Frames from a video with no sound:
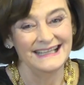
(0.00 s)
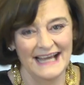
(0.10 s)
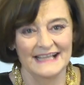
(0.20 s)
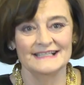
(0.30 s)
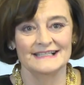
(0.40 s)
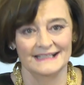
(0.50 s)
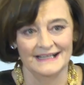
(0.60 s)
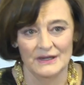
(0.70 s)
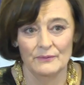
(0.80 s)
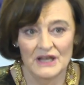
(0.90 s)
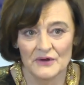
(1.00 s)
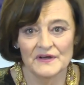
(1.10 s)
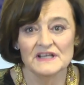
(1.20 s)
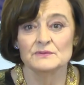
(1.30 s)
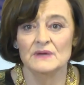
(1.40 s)
Yes, we
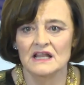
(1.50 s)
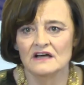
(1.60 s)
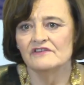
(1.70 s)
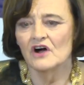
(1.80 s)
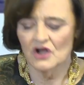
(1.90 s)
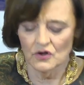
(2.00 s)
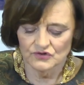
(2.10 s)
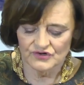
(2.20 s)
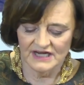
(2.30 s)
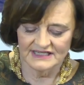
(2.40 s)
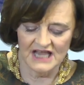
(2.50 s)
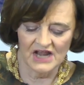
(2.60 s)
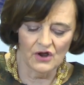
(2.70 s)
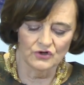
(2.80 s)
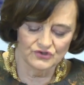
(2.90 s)
lawyers, we love our contracts
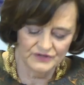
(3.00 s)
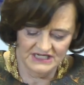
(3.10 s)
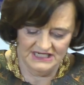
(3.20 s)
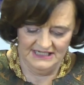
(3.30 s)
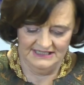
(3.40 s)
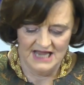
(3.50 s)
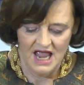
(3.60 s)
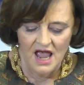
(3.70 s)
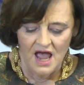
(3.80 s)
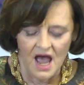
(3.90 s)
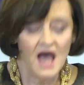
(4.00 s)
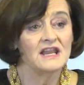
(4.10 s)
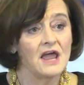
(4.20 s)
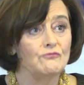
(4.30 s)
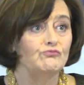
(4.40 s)
and our treaties.
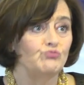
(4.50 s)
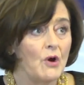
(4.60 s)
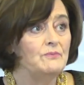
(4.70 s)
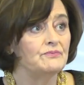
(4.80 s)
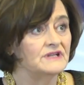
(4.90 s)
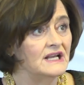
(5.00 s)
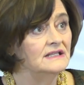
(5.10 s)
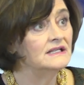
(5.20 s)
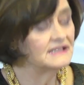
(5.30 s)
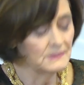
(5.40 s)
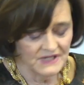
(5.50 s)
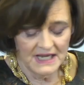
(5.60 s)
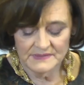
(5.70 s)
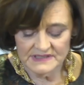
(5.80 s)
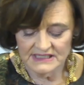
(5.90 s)
And I won't pretend that
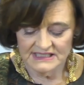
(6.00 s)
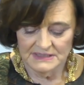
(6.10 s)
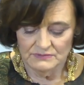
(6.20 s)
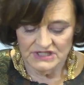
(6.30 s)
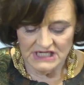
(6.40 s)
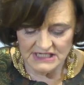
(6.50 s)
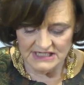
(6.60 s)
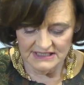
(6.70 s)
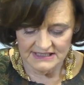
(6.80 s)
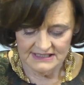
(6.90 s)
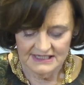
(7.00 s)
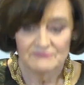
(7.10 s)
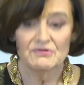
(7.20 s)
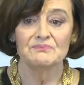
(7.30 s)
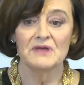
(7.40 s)
sometimes they seem tedious,
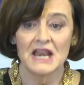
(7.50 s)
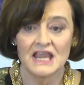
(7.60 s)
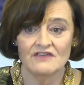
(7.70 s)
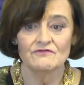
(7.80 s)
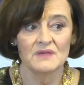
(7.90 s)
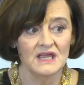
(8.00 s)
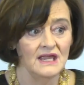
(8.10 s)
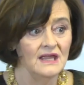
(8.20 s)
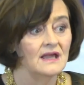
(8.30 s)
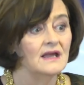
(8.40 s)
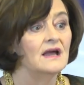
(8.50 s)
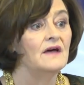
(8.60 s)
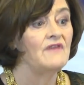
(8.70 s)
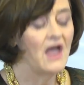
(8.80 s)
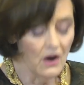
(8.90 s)
but believe me,
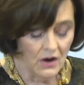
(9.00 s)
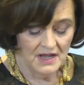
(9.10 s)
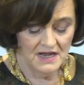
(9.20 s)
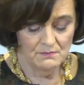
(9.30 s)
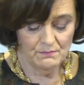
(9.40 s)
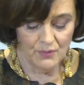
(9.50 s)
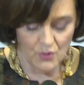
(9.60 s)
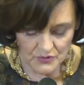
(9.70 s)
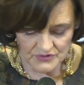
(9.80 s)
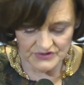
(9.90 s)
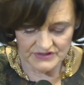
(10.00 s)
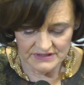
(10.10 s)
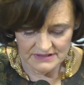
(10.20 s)
they are important.